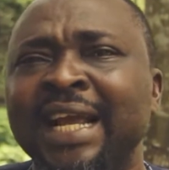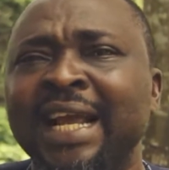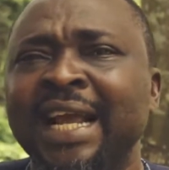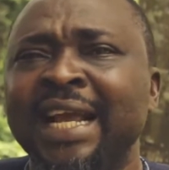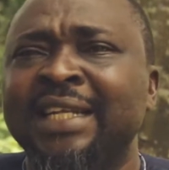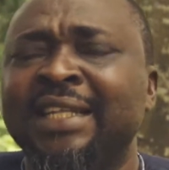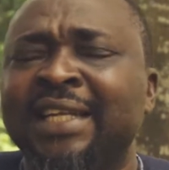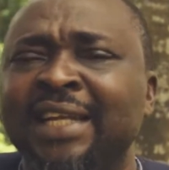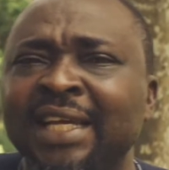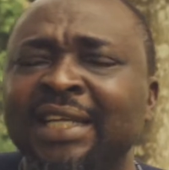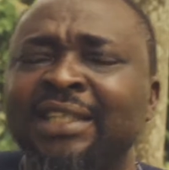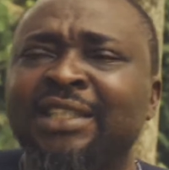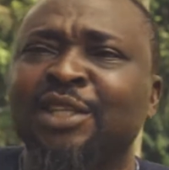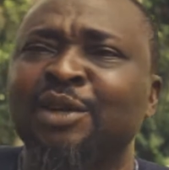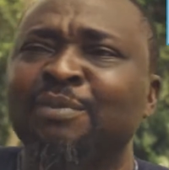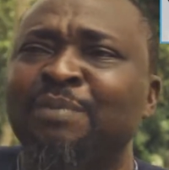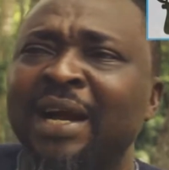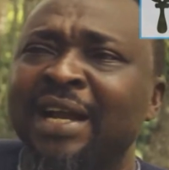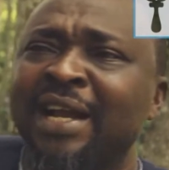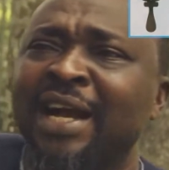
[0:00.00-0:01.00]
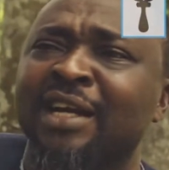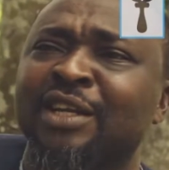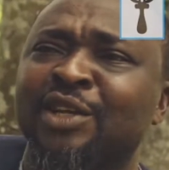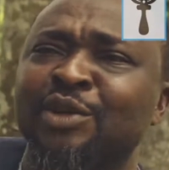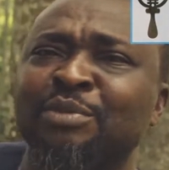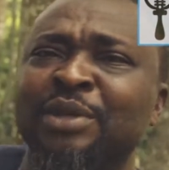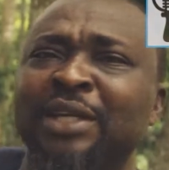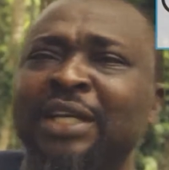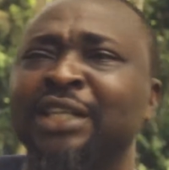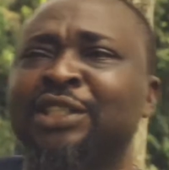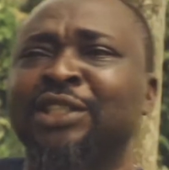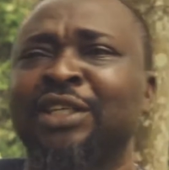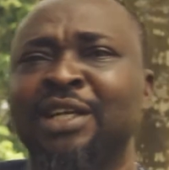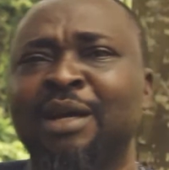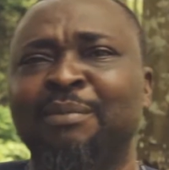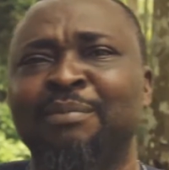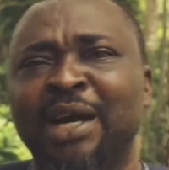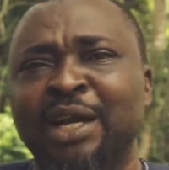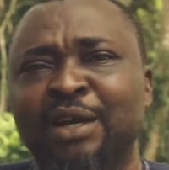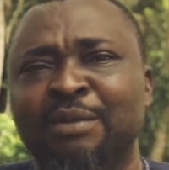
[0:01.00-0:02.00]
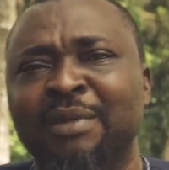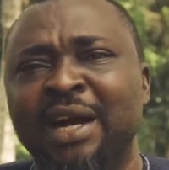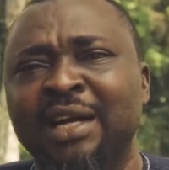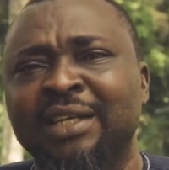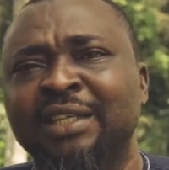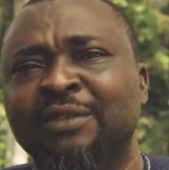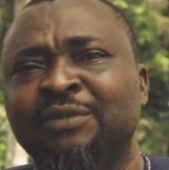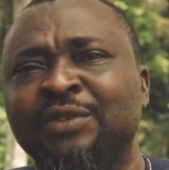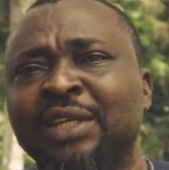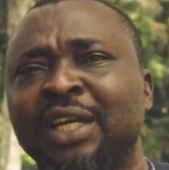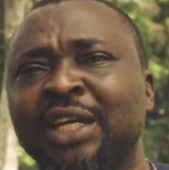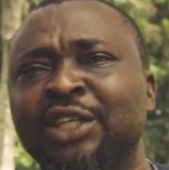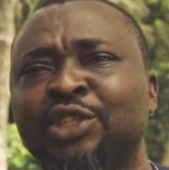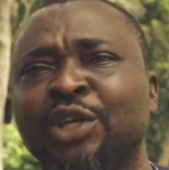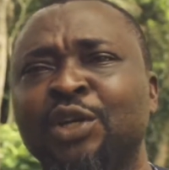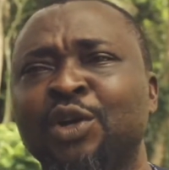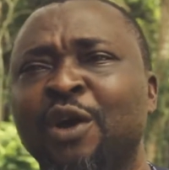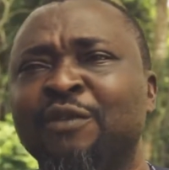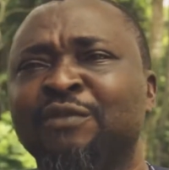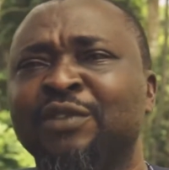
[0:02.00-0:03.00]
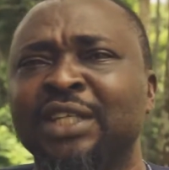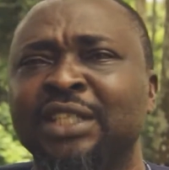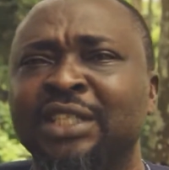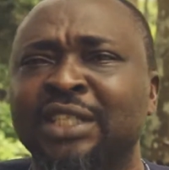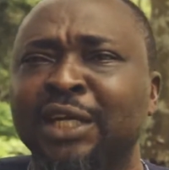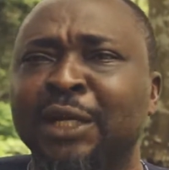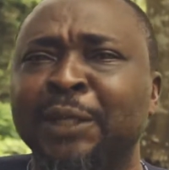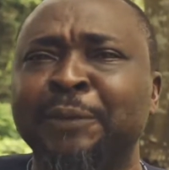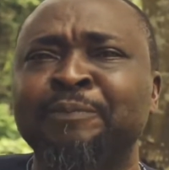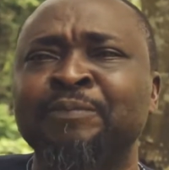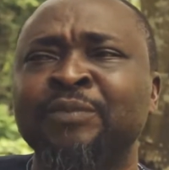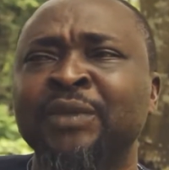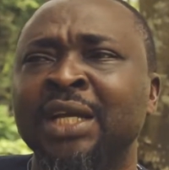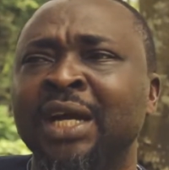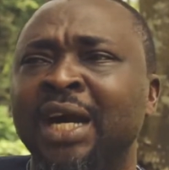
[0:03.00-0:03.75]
It leads to bioaccumulation and biomagnification of these um,